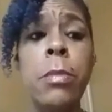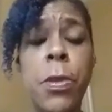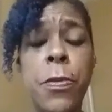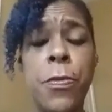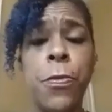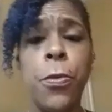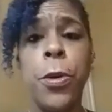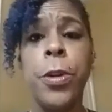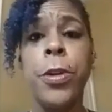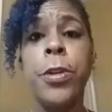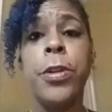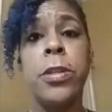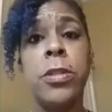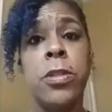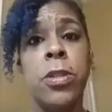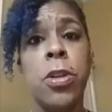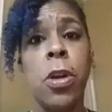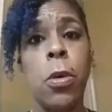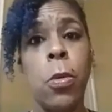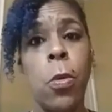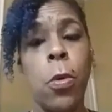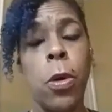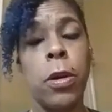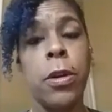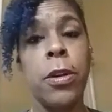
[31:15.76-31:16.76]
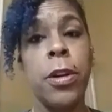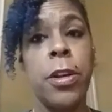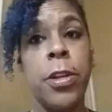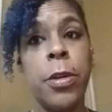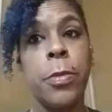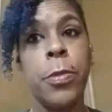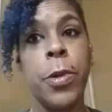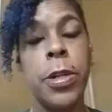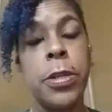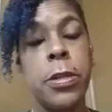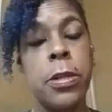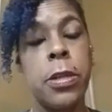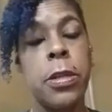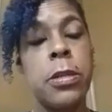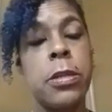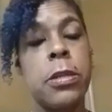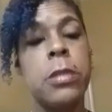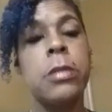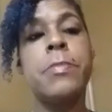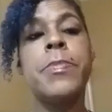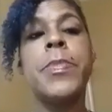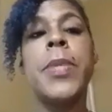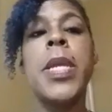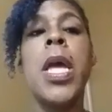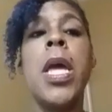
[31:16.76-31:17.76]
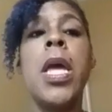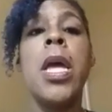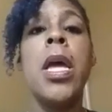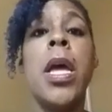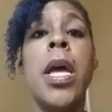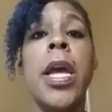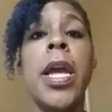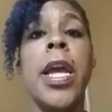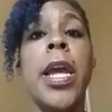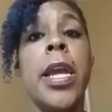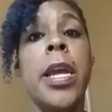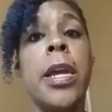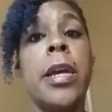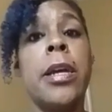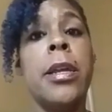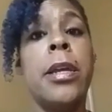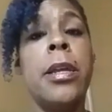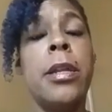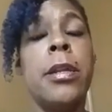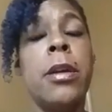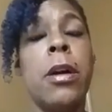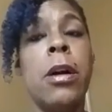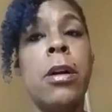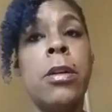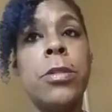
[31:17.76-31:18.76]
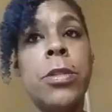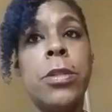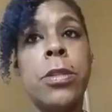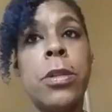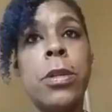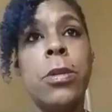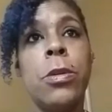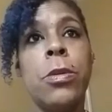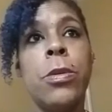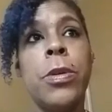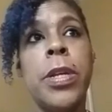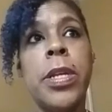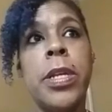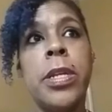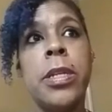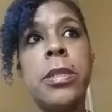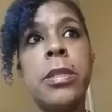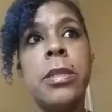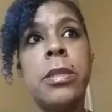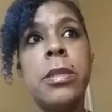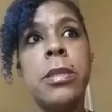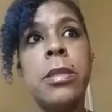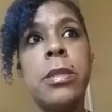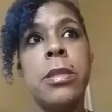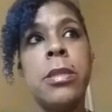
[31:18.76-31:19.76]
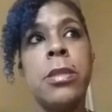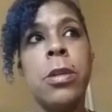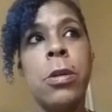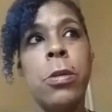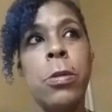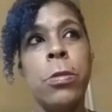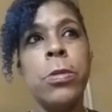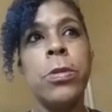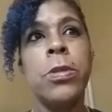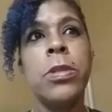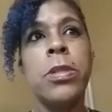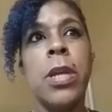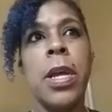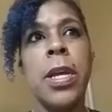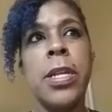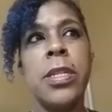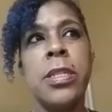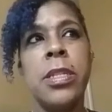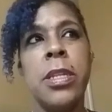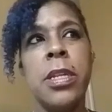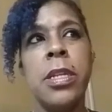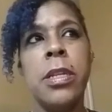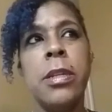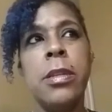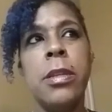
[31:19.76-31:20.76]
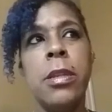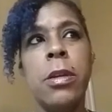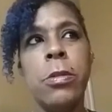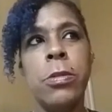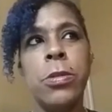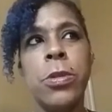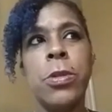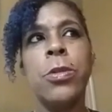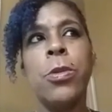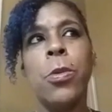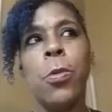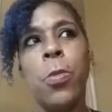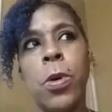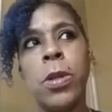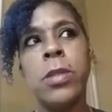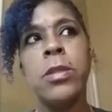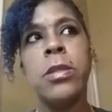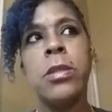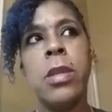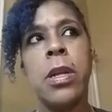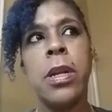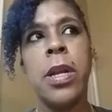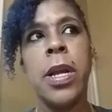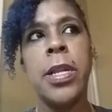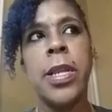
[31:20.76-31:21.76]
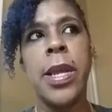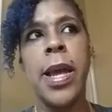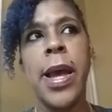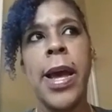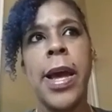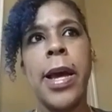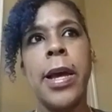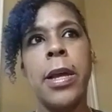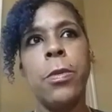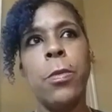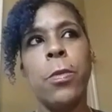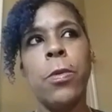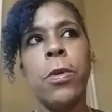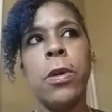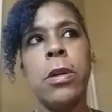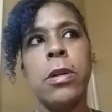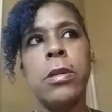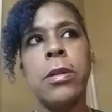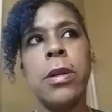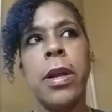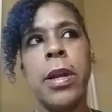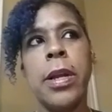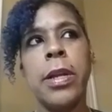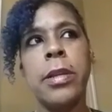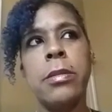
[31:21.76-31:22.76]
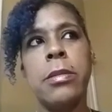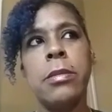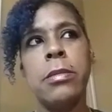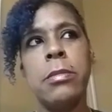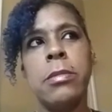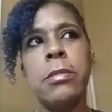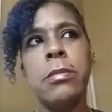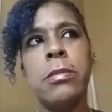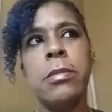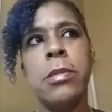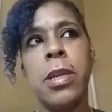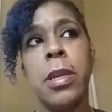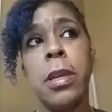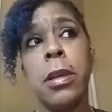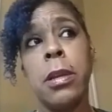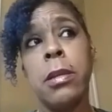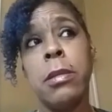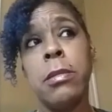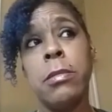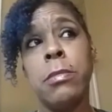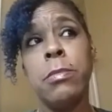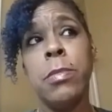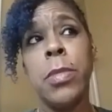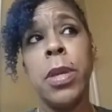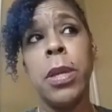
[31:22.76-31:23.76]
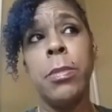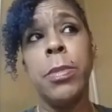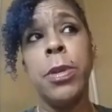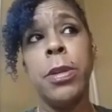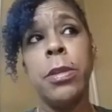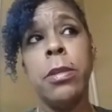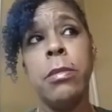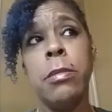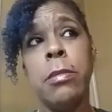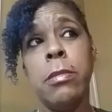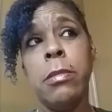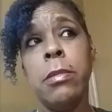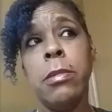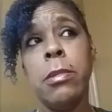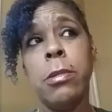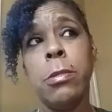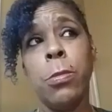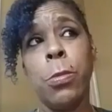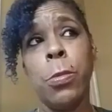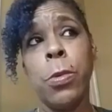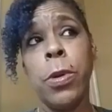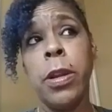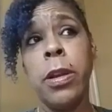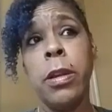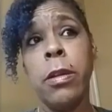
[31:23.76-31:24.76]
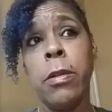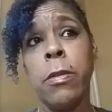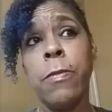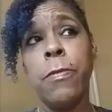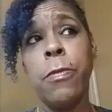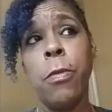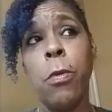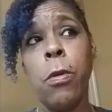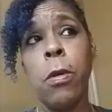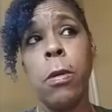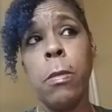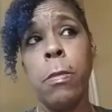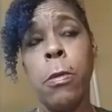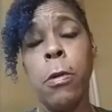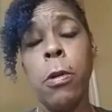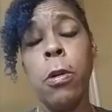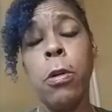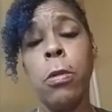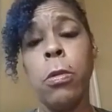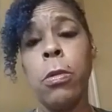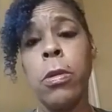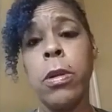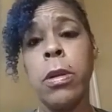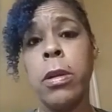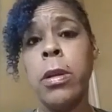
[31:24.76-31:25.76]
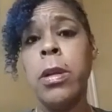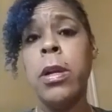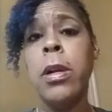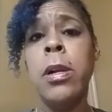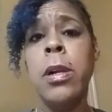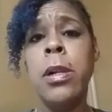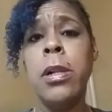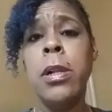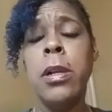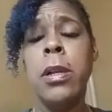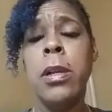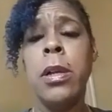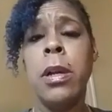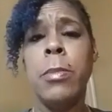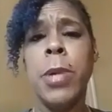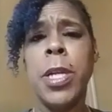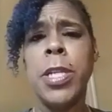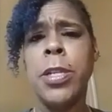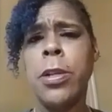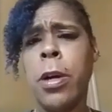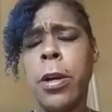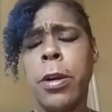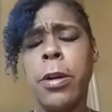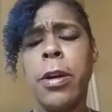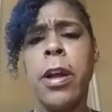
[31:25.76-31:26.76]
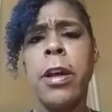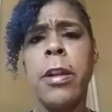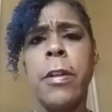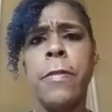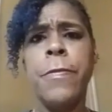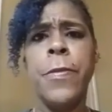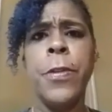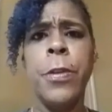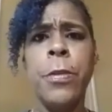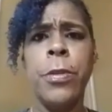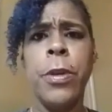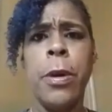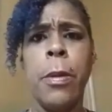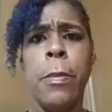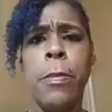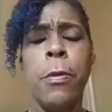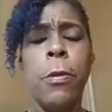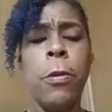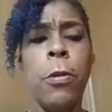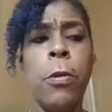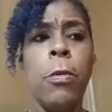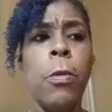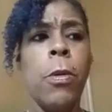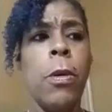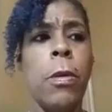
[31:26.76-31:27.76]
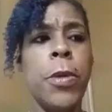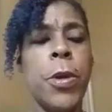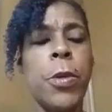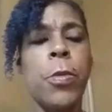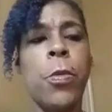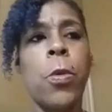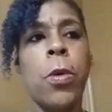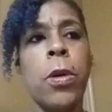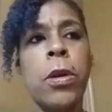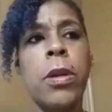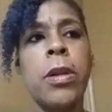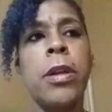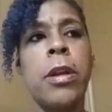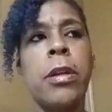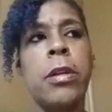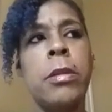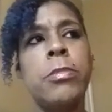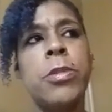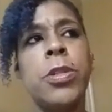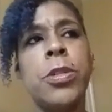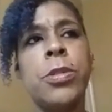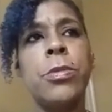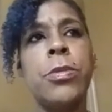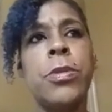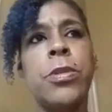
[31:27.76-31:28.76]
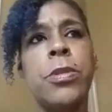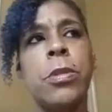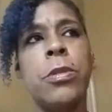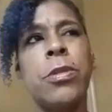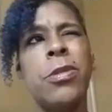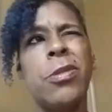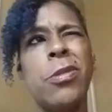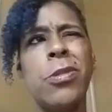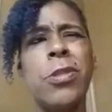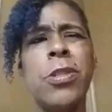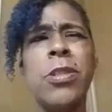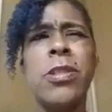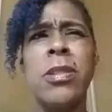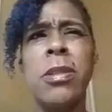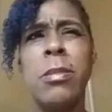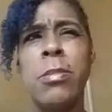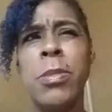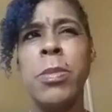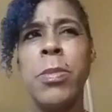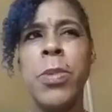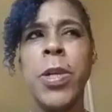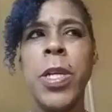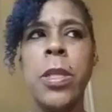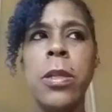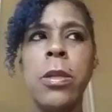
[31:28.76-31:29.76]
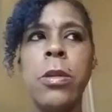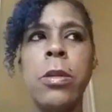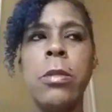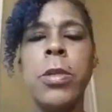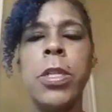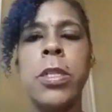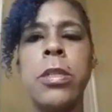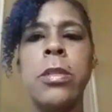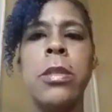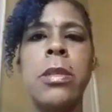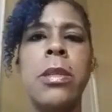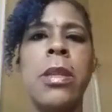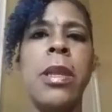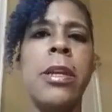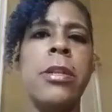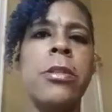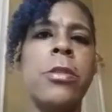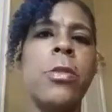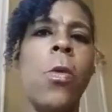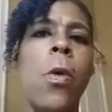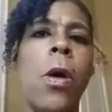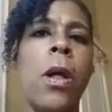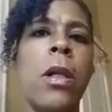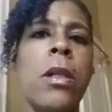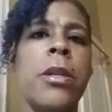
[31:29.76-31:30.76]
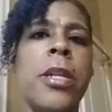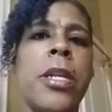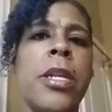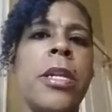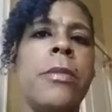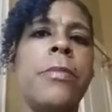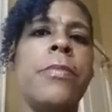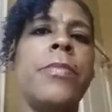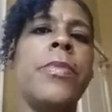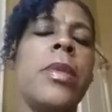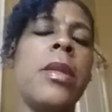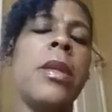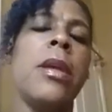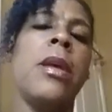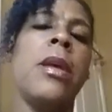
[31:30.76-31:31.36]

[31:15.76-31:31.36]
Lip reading: before you can start working on your bracelets. And also those are the ones that I had where I think maybe 3 or 4 broke. My daughter had a few that broke while we were working on them too. So those seem to be a little bit less quality,